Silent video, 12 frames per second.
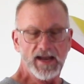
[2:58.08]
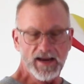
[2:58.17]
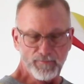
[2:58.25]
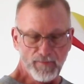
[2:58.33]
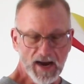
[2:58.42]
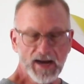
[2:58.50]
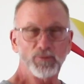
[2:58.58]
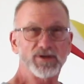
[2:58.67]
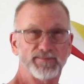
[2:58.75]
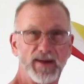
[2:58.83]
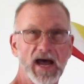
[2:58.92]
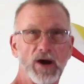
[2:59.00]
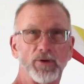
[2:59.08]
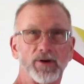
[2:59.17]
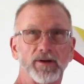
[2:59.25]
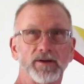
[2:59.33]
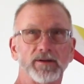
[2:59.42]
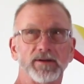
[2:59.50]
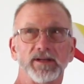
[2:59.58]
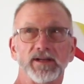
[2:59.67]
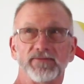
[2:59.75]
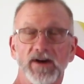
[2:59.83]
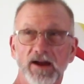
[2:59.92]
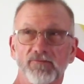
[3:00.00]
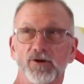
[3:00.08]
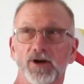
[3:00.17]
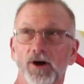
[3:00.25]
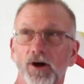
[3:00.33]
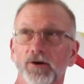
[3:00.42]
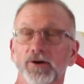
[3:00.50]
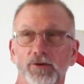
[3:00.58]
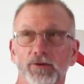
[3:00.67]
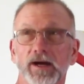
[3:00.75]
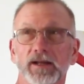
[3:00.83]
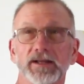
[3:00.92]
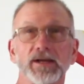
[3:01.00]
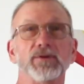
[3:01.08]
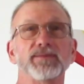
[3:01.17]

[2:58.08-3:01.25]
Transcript: and mine was powered, if I recall correctly, it was